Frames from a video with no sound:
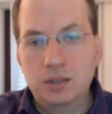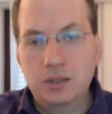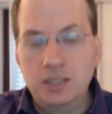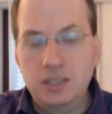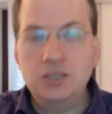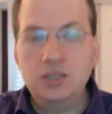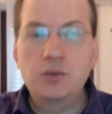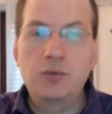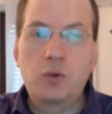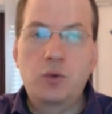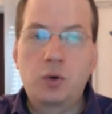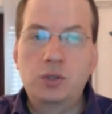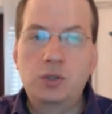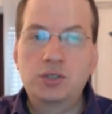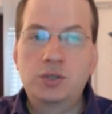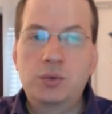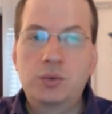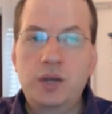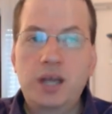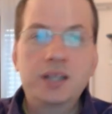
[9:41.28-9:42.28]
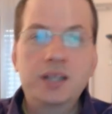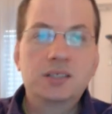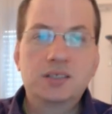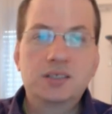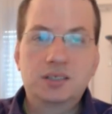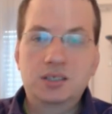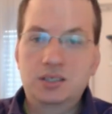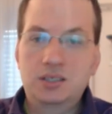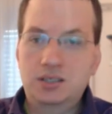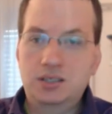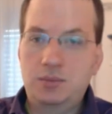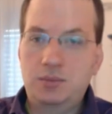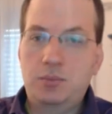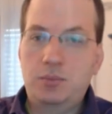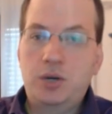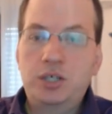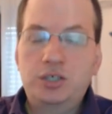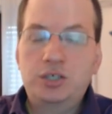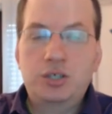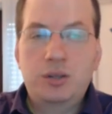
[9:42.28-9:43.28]
this, of course, creates this
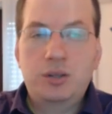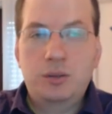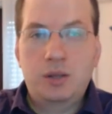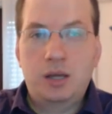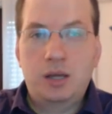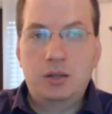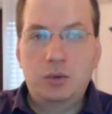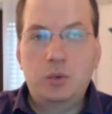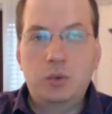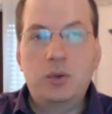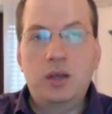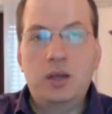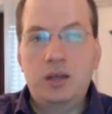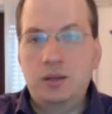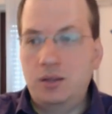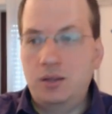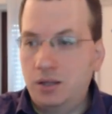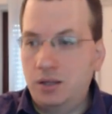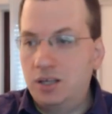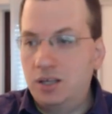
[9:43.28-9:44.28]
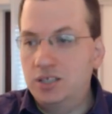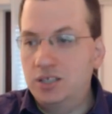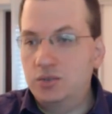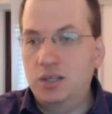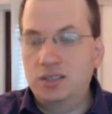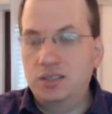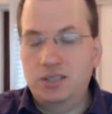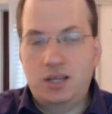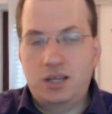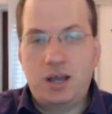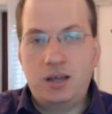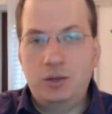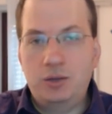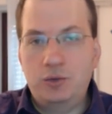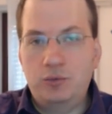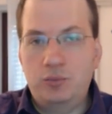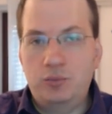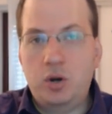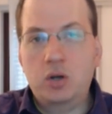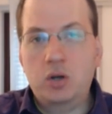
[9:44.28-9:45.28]
impression that, okay, the Israel is a kind
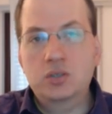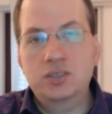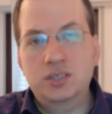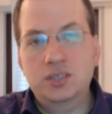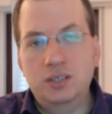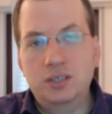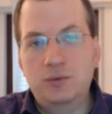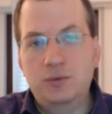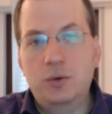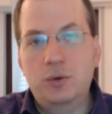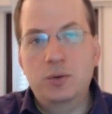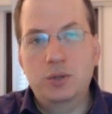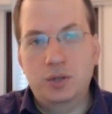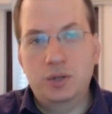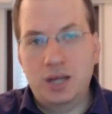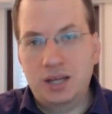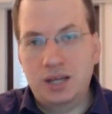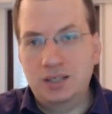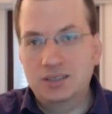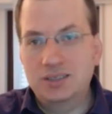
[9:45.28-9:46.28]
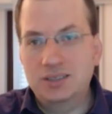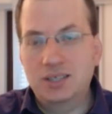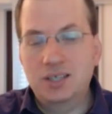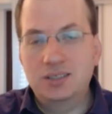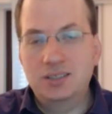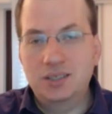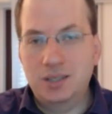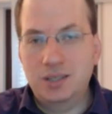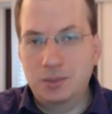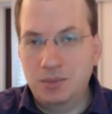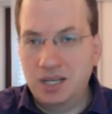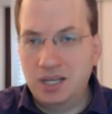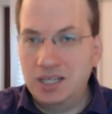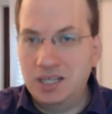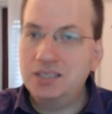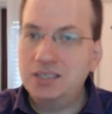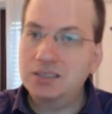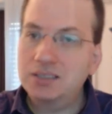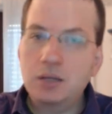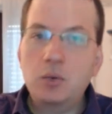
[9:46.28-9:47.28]
of proxy for the United States in the Middle
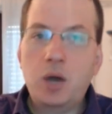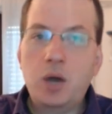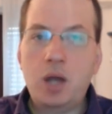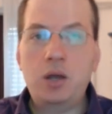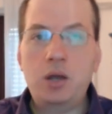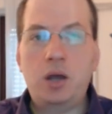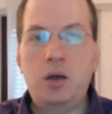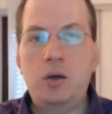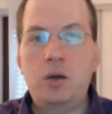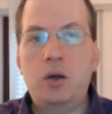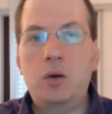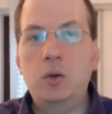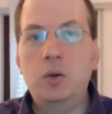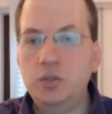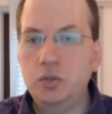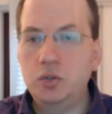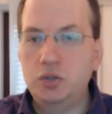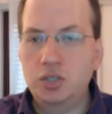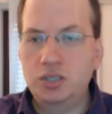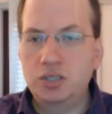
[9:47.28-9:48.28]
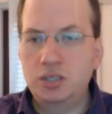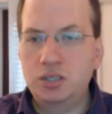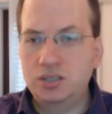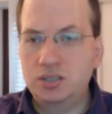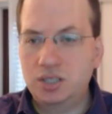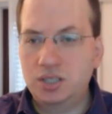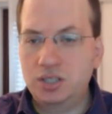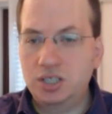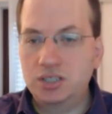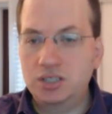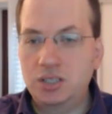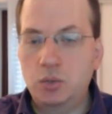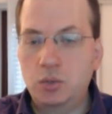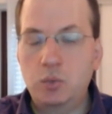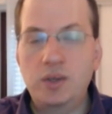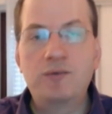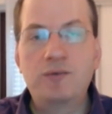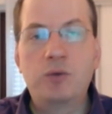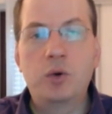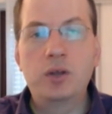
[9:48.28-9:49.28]
East. I also should suggest that
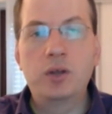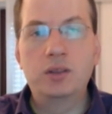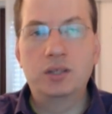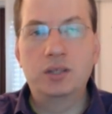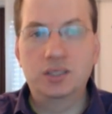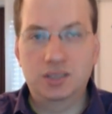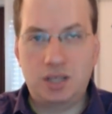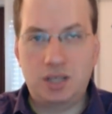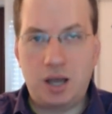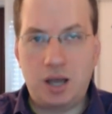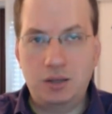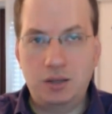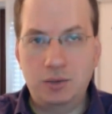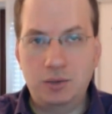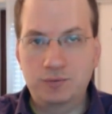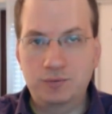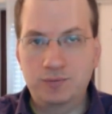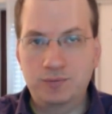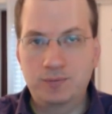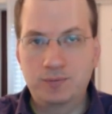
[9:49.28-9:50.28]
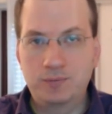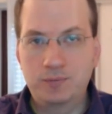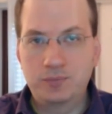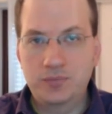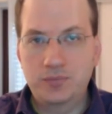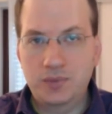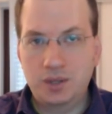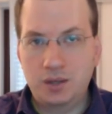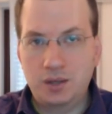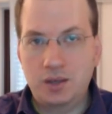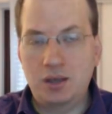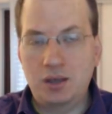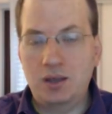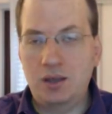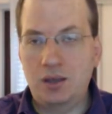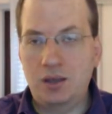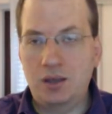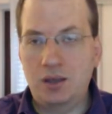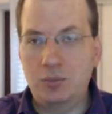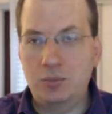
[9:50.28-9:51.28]
we avoid this kind of
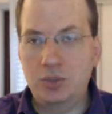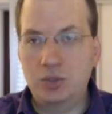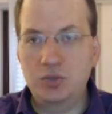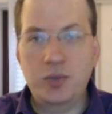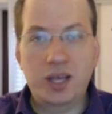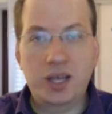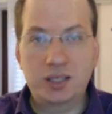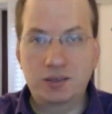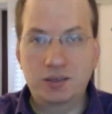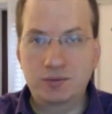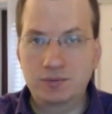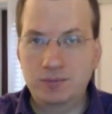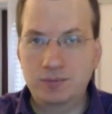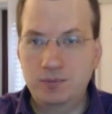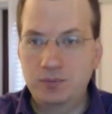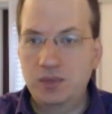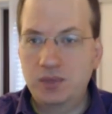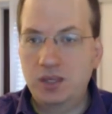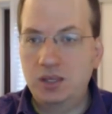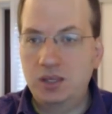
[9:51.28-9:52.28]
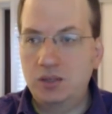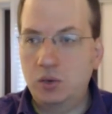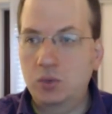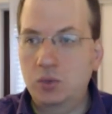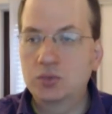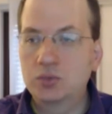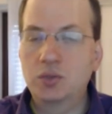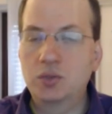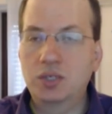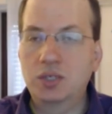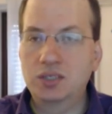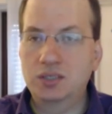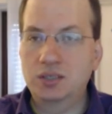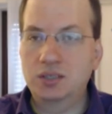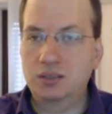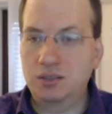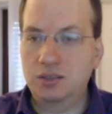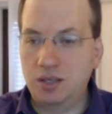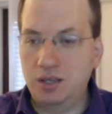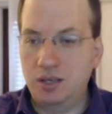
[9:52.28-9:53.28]
perspective. It also
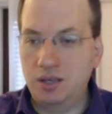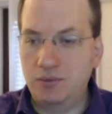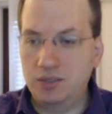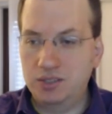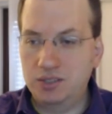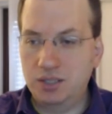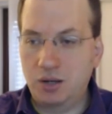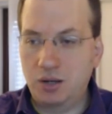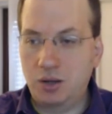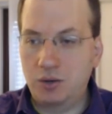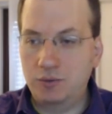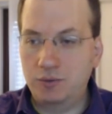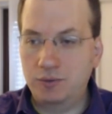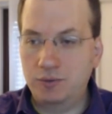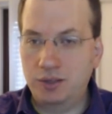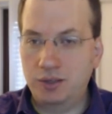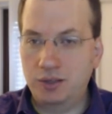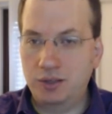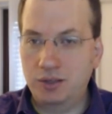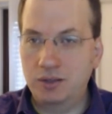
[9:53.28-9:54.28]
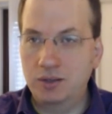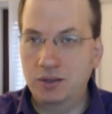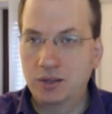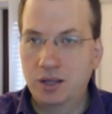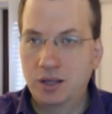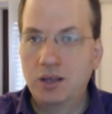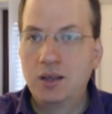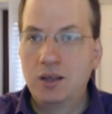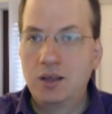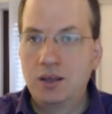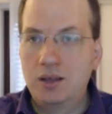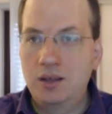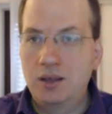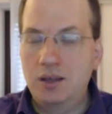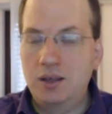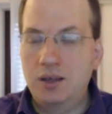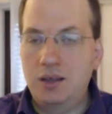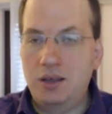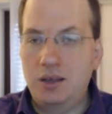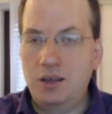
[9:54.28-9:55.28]
doesn't give us a lot of
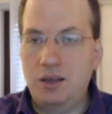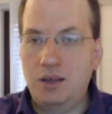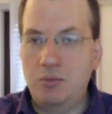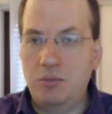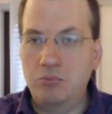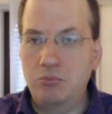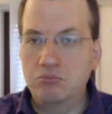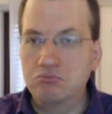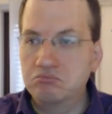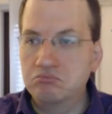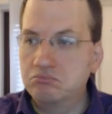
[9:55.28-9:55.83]
the